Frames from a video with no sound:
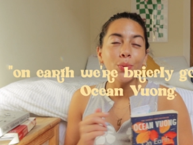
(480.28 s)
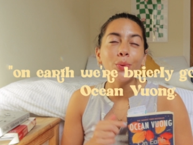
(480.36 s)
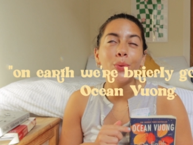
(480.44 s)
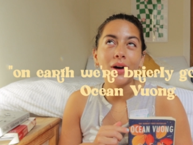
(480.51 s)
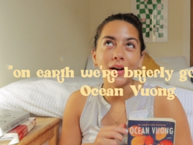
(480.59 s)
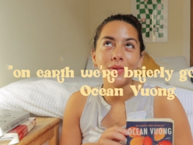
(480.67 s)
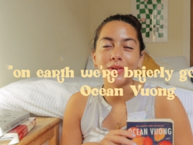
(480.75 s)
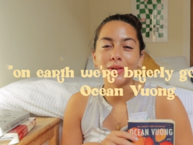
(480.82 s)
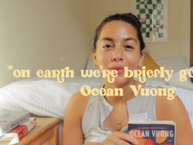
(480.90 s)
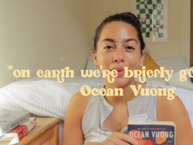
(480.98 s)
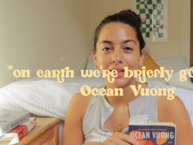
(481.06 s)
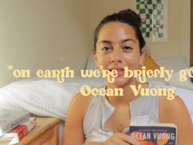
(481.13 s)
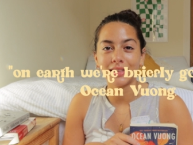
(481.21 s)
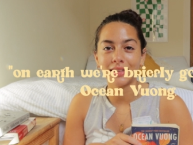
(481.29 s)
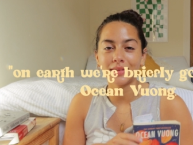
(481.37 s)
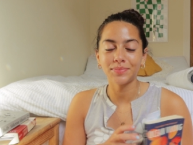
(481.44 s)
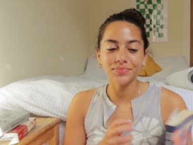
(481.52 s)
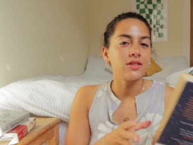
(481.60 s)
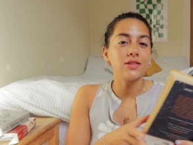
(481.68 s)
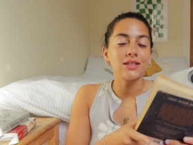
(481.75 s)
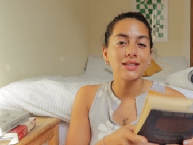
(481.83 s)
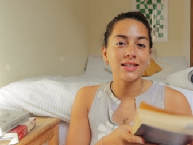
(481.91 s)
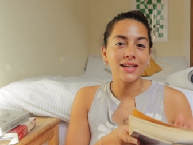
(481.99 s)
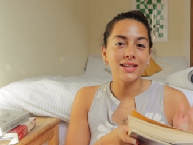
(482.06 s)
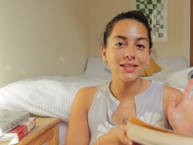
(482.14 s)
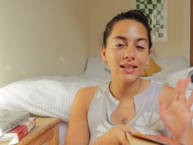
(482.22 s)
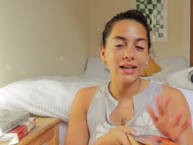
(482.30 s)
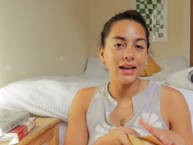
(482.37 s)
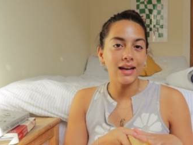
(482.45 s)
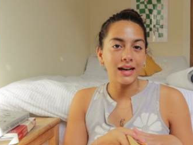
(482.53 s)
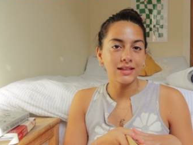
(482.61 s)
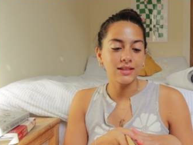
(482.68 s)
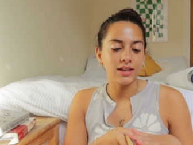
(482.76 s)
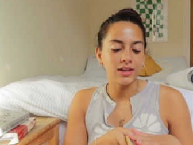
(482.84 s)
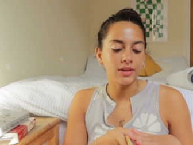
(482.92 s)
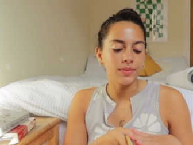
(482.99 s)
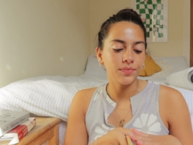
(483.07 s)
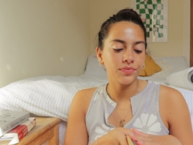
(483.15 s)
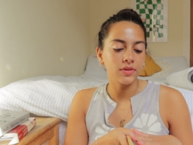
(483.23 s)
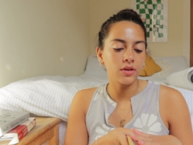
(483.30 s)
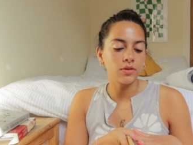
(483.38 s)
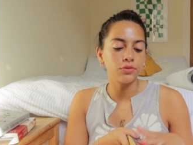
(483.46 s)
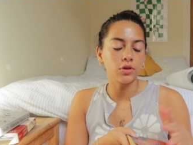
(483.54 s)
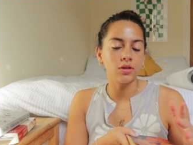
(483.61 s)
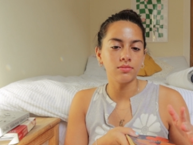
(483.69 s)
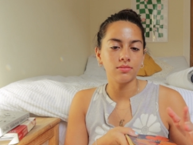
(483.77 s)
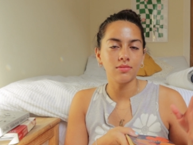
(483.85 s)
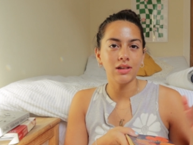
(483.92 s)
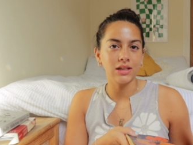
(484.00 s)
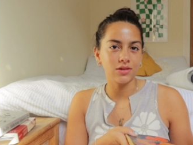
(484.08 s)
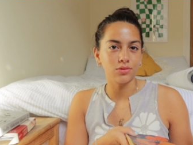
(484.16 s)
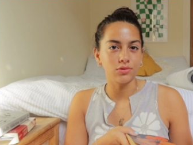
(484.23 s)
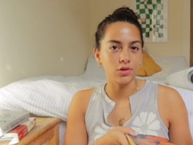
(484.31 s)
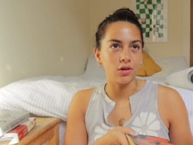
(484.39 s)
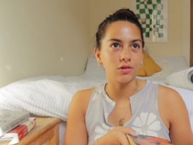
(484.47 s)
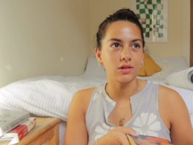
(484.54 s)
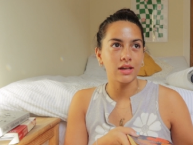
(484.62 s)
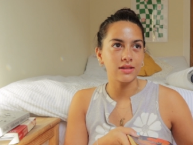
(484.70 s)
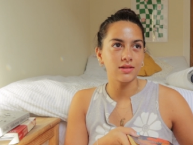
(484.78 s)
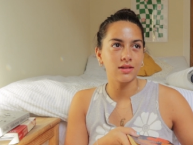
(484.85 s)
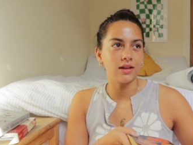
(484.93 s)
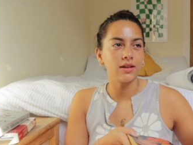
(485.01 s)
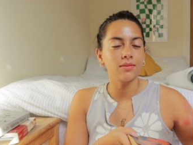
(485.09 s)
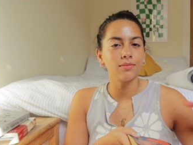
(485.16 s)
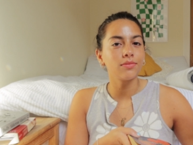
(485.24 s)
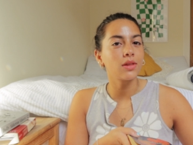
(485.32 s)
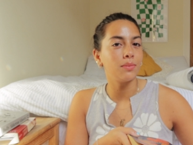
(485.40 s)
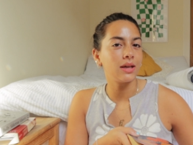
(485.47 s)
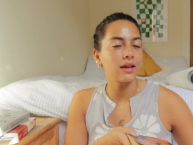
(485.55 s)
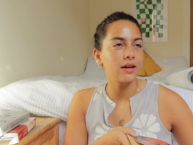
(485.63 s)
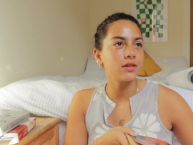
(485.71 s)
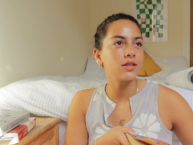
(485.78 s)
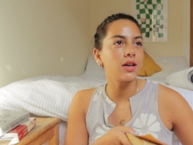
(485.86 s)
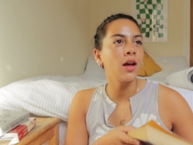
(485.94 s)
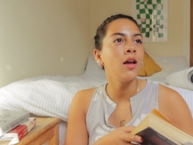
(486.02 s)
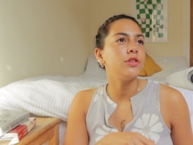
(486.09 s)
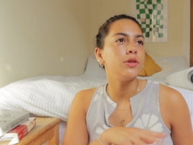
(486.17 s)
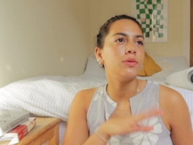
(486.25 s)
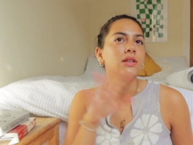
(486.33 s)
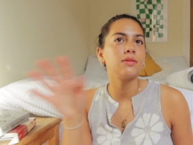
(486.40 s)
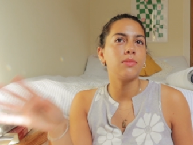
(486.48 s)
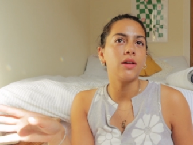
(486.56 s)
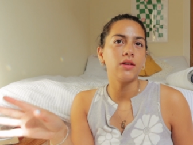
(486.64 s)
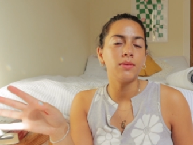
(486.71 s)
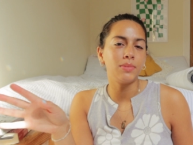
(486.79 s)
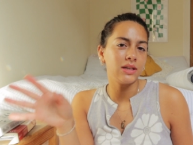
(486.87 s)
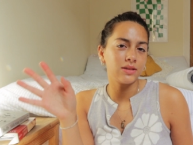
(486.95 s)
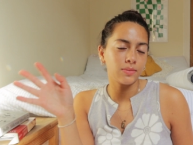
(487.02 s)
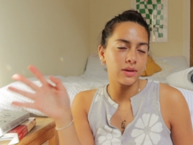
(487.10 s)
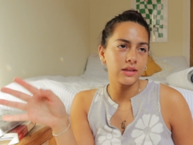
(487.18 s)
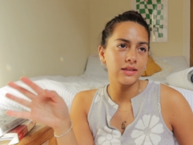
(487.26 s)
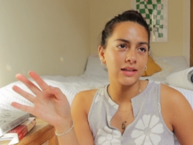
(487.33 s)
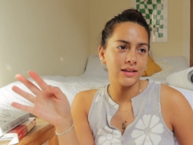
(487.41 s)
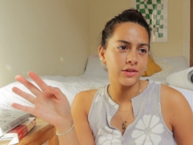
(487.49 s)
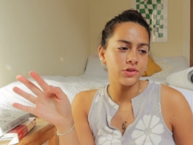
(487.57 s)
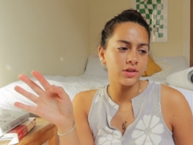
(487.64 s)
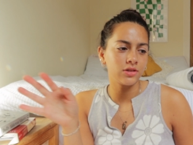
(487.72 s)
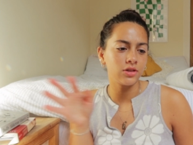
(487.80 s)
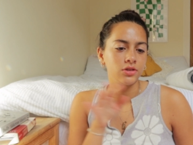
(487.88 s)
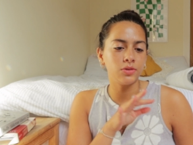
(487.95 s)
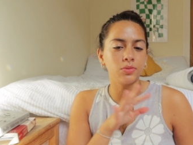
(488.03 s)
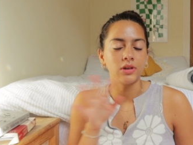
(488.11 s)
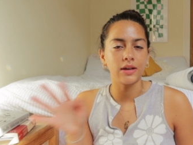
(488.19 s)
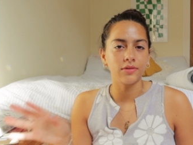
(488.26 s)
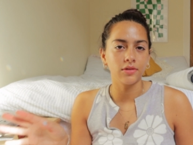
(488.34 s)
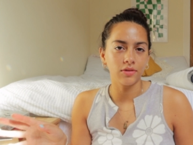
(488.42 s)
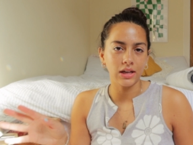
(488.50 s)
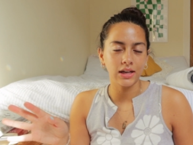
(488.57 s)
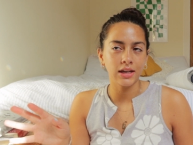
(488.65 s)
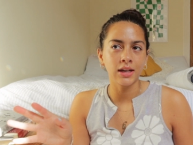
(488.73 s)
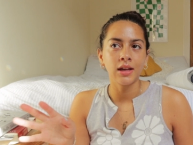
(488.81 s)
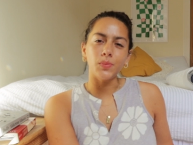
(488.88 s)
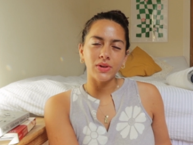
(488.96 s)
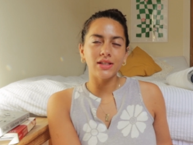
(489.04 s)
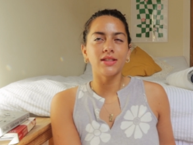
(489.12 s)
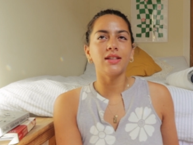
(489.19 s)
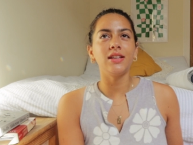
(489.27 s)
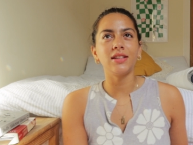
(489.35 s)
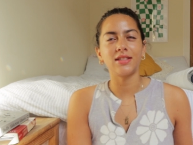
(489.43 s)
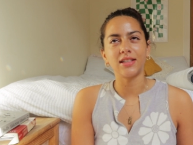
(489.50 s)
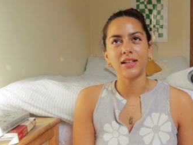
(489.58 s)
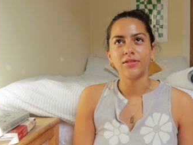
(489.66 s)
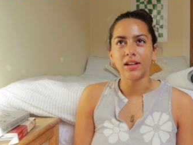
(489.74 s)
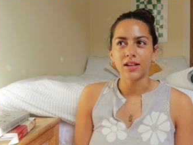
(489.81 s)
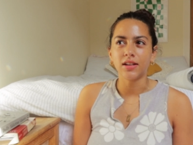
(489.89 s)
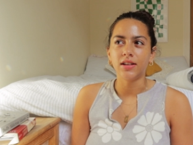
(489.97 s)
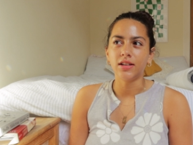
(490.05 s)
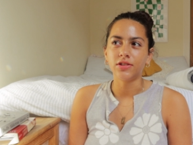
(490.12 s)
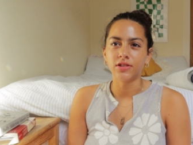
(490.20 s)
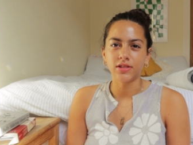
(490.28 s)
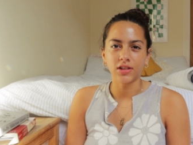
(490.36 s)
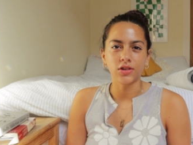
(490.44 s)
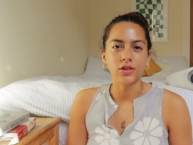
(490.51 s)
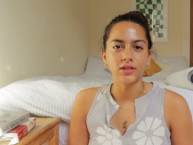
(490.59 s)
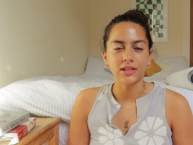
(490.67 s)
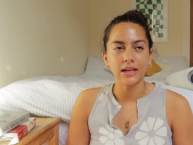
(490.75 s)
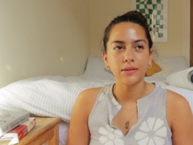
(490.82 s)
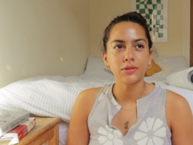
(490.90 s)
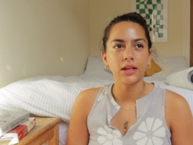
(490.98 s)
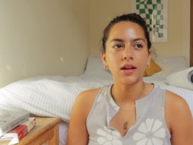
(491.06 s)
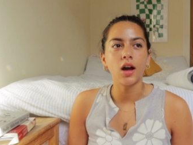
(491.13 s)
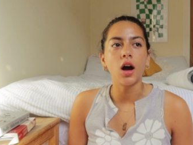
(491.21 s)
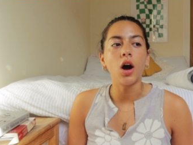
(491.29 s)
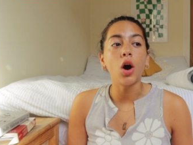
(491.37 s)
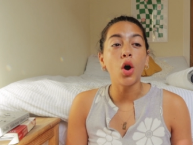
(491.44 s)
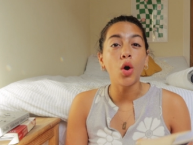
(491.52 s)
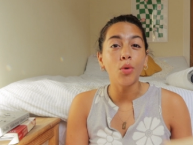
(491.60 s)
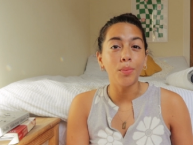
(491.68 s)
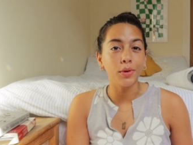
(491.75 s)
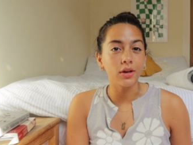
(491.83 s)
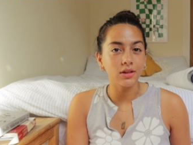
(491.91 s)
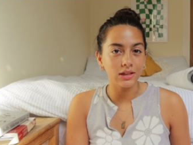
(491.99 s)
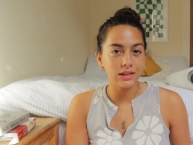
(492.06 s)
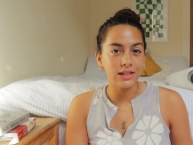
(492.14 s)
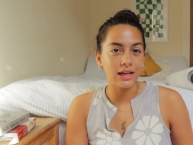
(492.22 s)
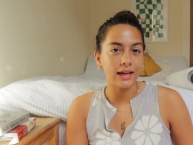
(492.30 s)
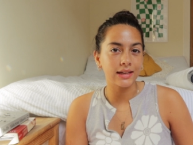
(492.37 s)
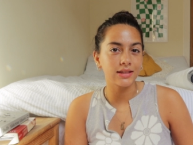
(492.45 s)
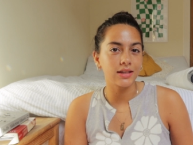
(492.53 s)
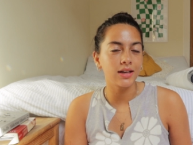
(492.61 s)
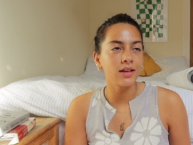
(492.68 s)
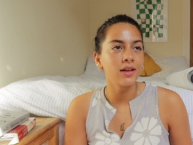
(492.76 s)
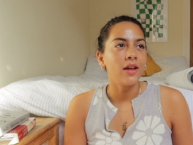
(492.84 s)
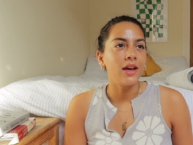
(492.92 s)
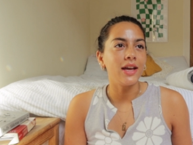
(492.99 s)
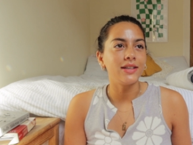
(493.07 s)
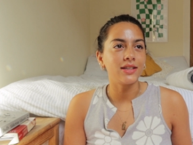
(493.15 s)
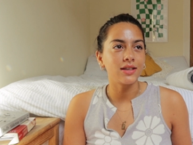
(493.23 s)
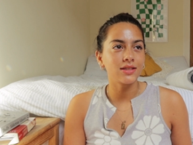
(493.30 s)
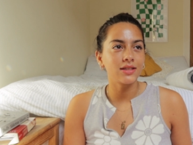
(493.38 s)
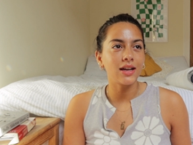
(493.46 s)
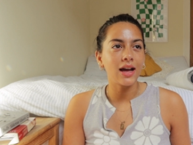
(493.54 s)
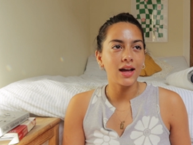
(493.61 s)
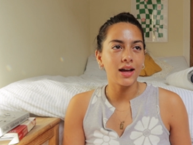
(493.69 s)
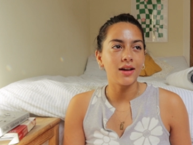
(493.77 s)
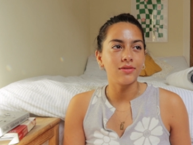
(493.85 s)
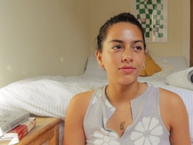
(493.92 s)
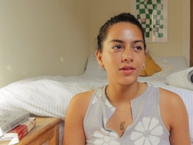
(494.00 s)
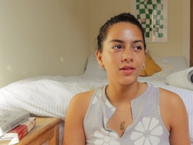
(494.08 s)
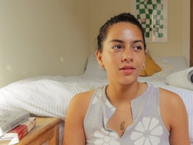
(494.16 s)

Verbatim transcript: all what I was expecting. So it's essentially a letter from Little Dog, that's the like the main character, to his mother, but his mother's illiterate, so she will never read it, which is in itself like an interesting concept, like a whole book that's a letter. It doesn't have